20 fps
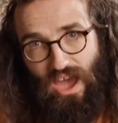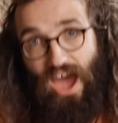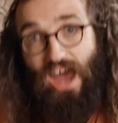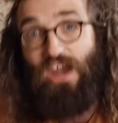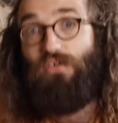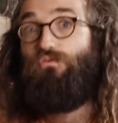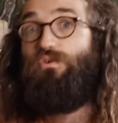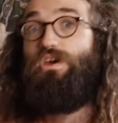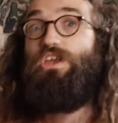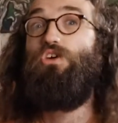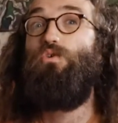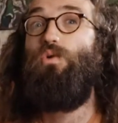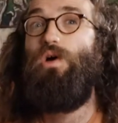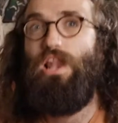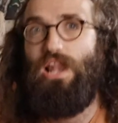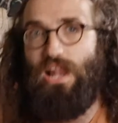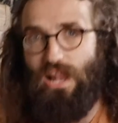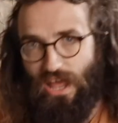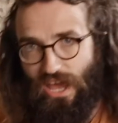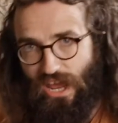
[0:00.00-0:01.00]
And if we do a
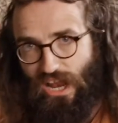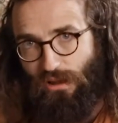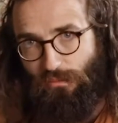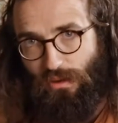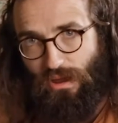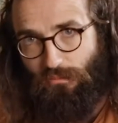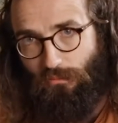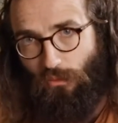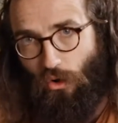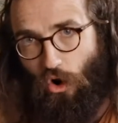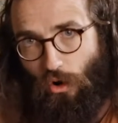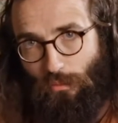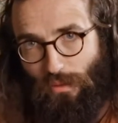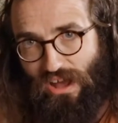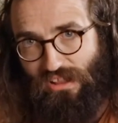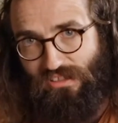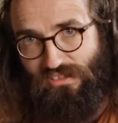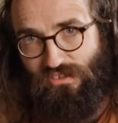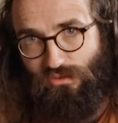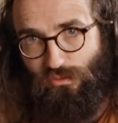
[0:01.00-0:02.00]
little bit more
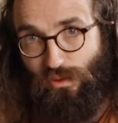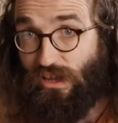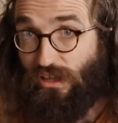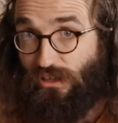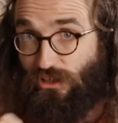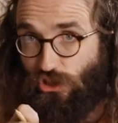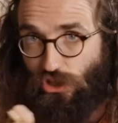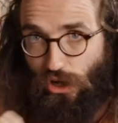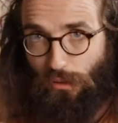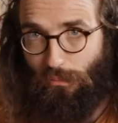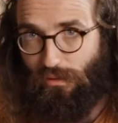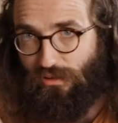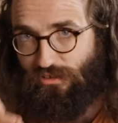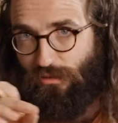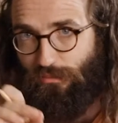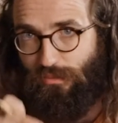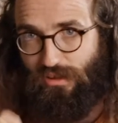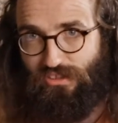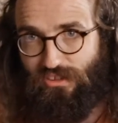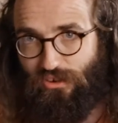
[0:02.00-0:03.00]
maths, we can jumble
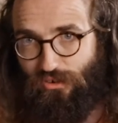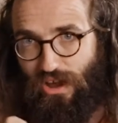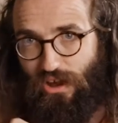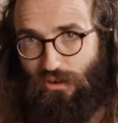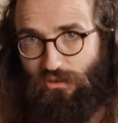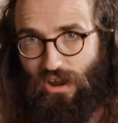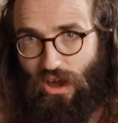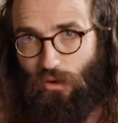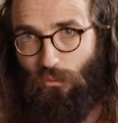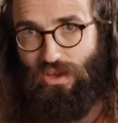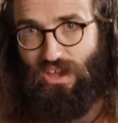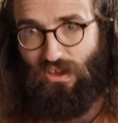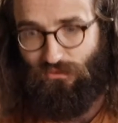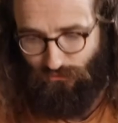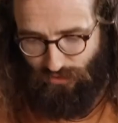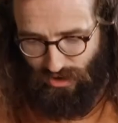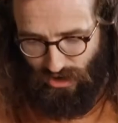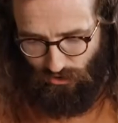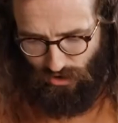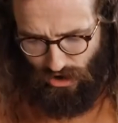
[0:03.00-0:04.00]
some bits around and we can
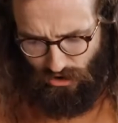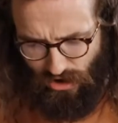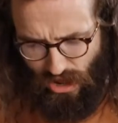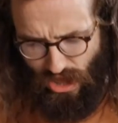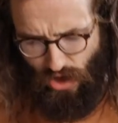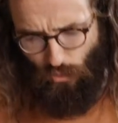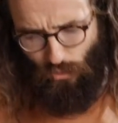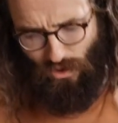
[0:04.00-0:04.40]
figure out,